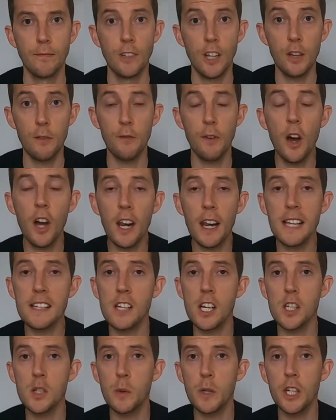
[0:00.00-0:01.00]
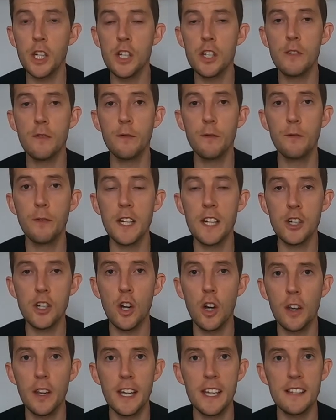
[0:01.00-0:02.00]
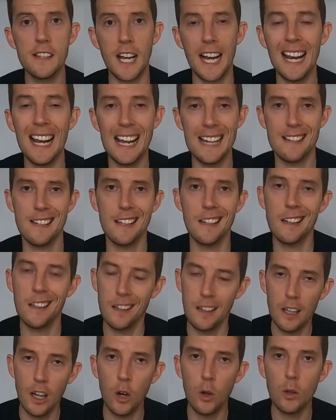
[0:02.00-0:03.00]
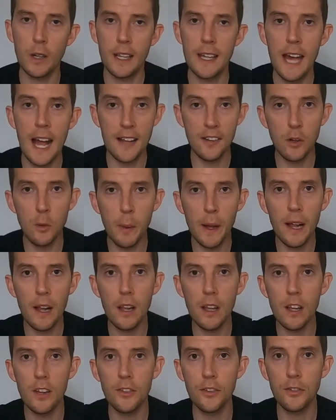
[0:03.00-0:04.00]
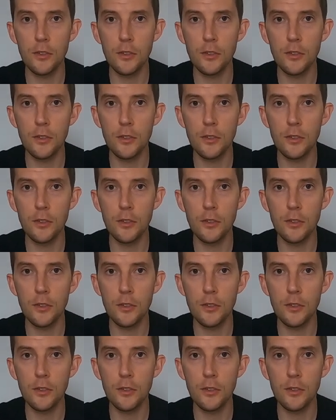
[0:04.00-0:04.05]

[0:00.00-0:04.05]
So the final exercise we're going to finish on is a classic, the old kettlebell